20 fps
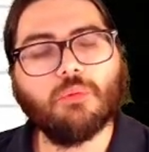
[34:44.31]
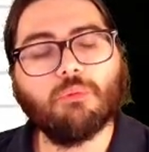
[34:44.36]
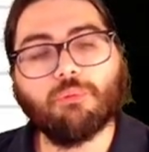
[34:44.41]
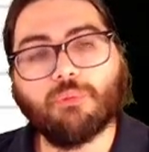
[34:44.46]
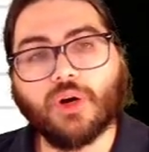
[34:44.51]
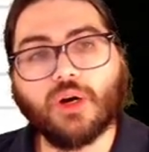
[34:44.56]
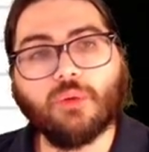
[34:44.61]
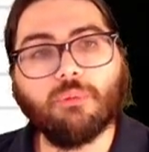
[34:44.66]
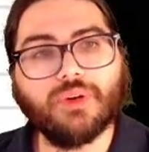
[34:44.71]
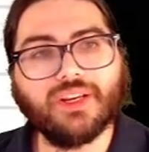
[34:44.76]

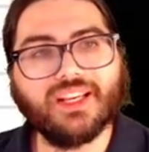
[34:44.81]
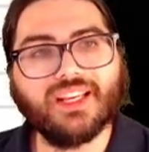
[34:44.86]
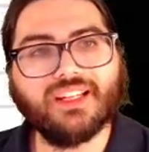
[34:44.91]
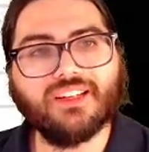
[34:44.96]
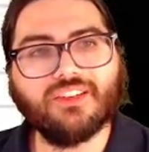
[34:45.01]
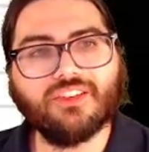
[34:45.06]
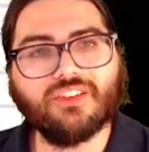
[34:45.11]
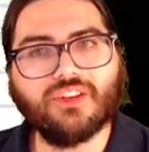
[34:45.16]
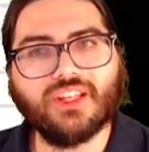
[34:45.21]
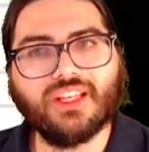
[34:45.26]
bump
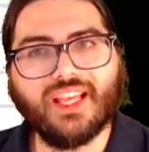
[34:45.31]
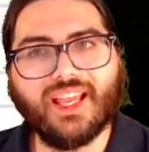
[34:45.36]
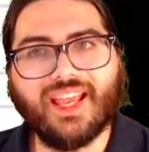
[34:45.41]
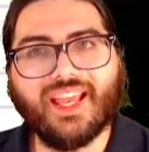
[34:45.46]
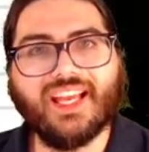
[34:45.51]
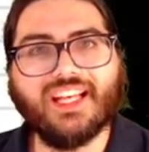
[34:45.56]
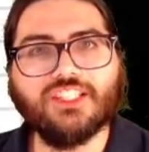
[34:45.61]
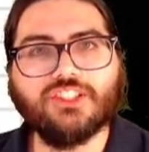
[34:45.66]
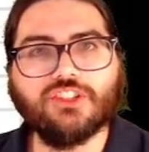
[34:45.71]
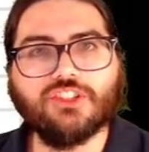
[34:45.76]
against the
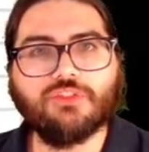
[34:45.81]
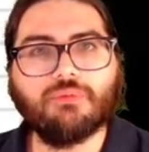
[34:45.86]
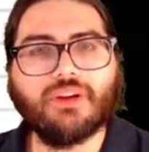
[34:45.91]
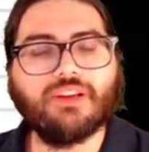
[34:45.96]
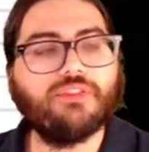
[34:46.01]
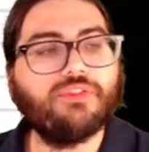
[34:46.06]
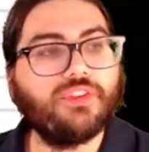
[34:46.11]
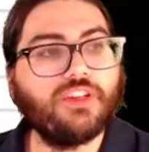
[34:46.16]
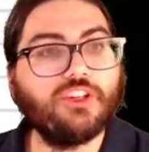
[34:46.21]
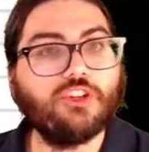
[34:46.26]
edge of my
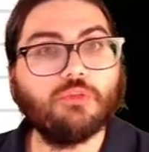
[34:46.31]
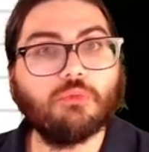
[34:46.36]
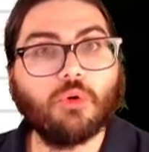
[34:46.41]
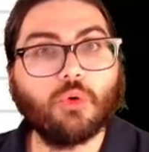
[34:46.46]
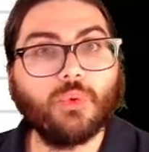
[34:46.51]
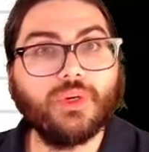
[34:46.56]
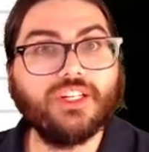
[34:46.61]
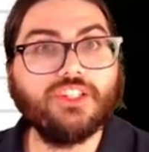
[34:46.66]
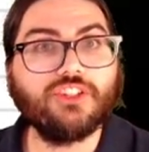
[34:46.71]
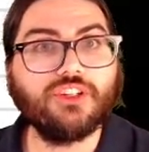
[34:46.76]
feasible
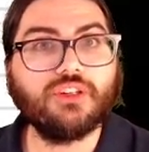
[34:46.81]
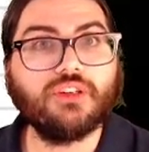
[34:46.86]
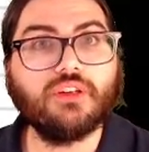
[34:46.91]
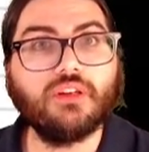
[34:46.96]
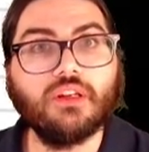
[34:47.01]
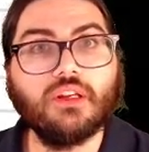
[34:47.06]
region.